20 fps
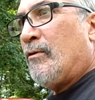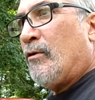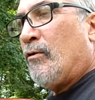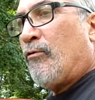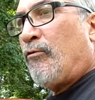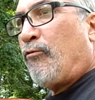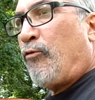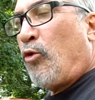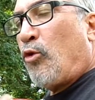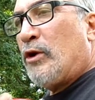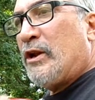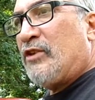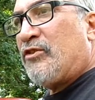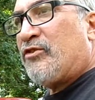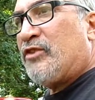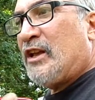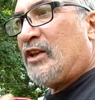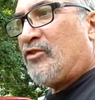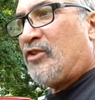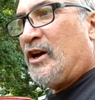
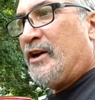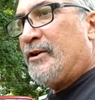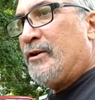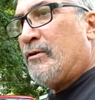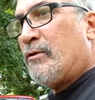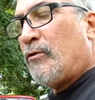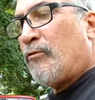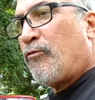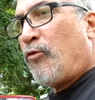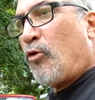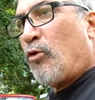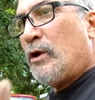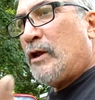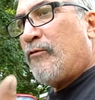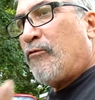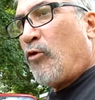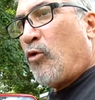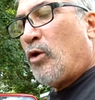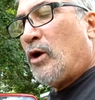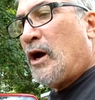4,600 or
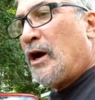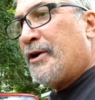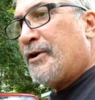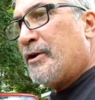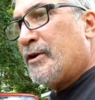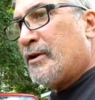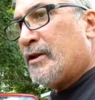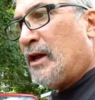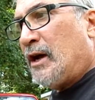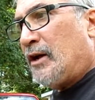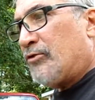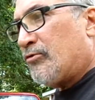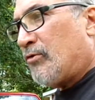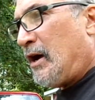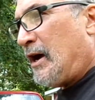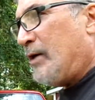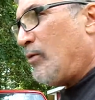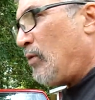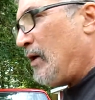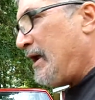4,400
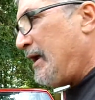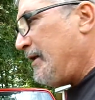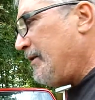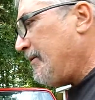dry weight.